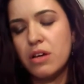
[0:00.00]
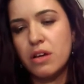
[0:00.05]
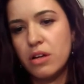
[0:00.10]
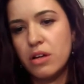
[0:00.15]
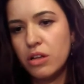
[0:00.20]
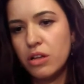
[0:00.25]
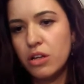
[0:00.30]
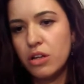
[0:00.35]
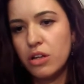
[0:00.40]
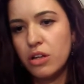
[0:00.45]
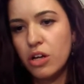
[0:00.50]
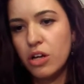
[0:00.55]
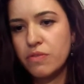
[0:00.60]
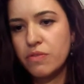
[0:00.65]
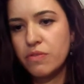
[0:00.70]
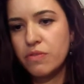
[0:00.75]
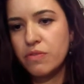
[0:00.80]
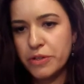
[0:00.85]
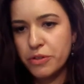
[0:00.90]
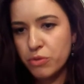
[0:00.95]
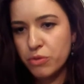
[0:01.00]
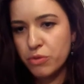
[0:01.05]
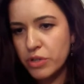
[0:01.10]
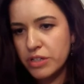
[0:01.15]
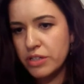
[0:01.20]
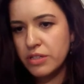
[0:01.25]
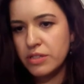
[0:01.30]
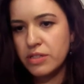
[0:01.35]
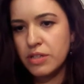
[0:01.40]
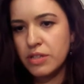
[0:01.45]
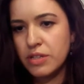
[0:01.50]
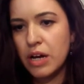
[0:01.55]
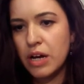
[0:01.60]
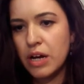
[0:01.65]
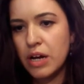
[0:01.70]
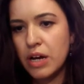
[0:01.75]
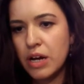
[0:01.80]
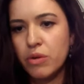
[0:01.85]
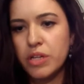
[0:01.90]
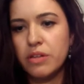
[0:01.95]
lots of opportunities
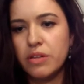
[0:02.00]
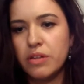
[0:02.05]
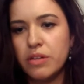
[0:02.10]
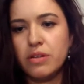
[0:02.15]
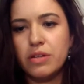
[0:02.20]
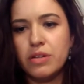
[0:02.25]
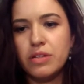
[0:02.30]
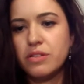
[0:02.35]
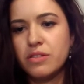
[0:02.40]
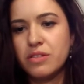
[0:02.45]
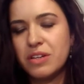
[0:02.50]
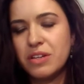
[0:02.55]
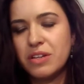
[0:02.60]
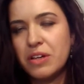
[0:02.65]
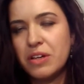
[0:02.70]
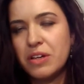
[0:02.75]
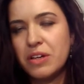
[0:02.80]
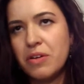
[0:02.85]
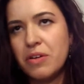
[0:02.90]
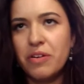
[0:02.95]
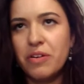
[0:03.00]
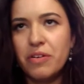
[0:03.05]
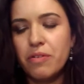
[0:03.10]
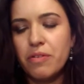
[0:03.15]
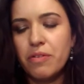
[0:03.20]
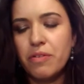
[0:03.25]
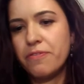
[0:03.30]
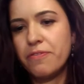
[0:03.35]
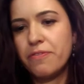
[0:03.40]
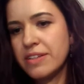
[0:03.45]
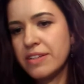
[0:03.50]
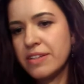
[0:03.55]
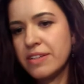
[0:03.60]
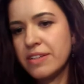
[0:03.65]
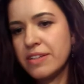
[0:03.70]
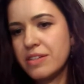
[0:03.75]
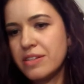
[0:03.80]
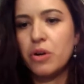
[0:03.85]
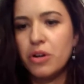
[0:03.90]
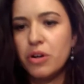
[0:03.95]
now, and it's
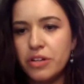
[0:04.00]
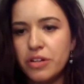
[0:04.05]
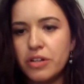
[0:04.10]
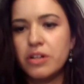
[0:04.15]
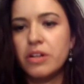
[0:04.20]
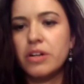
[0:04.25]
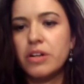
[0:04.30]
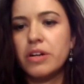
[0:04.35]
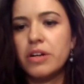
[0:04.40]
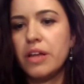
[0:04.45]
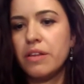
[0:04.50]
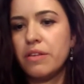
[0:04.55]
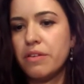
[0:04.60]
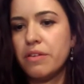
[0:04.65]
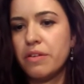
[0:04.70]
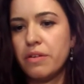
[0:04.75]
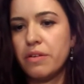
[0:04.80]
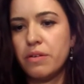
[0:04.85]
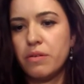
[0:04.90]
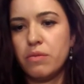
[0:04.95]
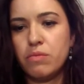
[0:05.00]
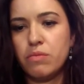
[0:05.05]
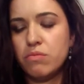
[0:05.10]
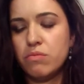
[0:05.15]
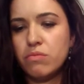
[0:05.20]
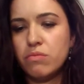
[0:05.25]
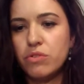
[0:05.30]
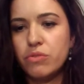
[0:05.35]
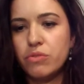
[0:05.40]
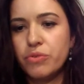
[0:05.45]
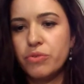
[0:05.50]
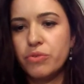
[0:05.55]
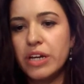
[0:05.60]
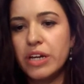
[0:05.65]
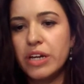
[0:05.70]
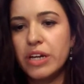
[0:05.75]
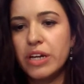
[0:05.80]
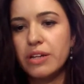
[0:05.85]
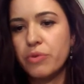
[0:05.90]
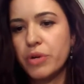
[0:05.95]
fancy, modern, and
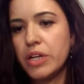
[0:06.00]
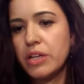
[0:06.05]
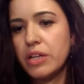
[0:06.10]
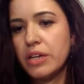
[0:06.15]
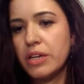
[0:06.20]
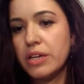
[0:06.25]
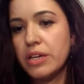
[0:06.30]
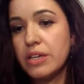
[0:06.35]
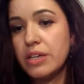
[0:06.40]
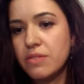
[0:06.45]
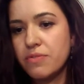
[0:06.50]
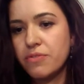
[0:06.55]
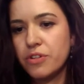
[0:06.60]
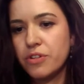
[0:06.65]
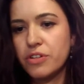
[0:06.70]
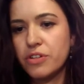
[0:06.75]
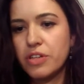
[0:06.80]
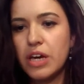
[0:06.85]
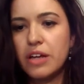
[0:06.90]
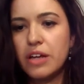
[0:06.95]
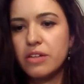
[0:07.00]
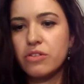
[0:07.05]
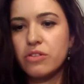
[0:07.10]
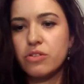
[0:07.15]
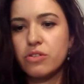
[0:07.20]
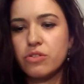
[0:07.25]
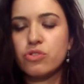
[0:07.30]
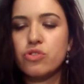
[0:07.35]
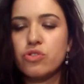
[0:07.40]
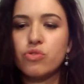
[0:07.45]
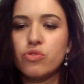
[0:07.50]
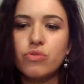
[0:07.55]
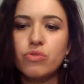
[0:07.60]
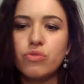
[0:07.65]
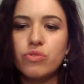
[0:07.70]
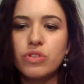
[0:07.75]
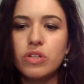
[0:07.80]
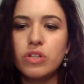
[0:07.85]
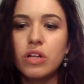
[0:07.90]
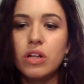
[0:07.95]
really easy for the editors to
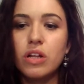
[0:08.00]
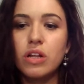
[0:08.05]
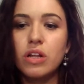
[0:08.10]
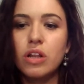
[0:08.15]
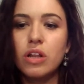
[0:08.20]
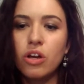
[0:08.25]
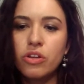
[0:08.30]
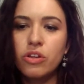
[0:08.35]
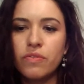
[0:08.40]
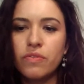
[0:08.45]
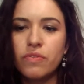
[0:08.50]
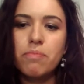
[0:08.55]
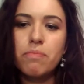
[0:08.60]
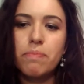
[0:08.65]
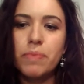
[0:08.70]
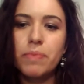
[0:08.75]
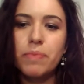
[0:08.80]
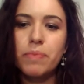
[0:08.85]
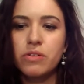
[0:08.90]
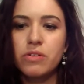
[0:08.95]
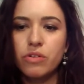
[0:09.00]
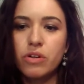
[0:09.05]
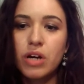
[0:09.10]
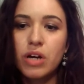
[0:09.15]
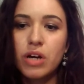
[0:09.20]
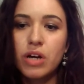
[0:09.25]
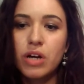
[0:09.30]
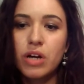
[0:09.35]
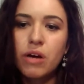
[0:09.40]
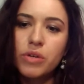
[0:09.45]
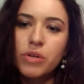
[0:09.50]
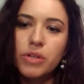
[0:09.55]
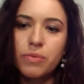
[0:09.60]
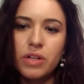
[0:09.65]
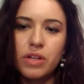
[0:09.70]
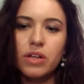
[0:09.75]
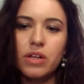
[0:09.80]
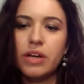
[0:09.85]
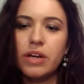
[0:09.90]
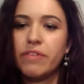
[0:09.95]
use, a lot of impact on how it
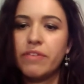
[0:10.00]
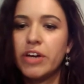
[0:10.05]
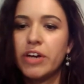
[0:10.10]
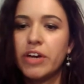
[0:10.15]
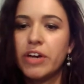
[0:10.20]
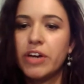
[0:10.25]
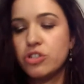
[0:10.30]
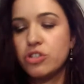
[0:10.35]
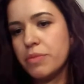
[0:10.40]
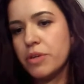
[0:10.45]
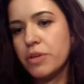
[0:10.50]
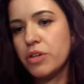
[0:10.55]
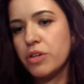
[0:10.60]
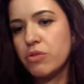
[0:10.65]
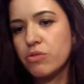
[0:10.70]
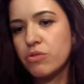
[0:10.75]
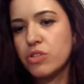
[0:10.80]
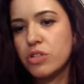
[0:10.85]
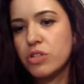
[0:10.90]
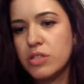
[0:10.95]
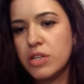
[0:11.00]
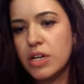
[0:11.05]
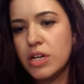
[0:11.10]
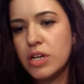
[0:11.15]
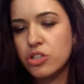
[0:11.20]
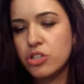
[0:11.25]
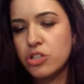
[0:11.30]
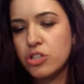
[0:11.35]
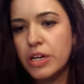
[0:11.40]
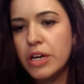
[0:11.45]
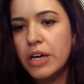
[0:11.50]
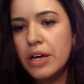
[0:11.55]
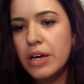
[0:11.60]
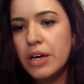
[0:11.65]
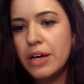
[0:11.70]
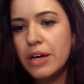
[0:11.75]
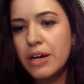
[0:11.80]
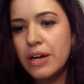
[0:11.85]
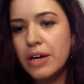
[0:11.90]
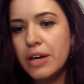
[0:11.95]
will eventually be used is actually
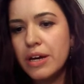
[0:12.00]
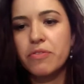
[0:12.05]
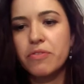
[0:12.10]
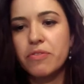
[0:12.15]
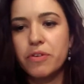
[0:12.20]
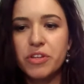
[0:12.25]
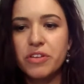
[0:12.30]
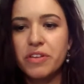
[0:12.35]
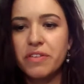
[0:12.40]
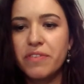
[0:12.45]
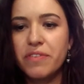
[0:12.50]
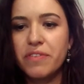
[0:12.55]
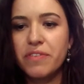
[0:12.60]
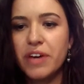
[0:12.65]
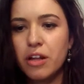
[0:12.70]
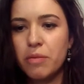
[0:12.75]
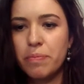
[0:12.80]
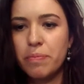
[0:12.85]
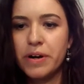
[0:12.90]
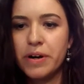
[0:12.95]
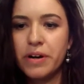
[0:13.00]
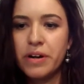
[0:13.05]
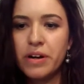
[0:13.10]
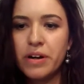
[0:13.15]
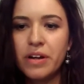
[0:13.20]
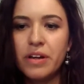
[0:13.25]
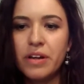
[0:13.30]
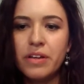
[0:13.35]
coming from the developer.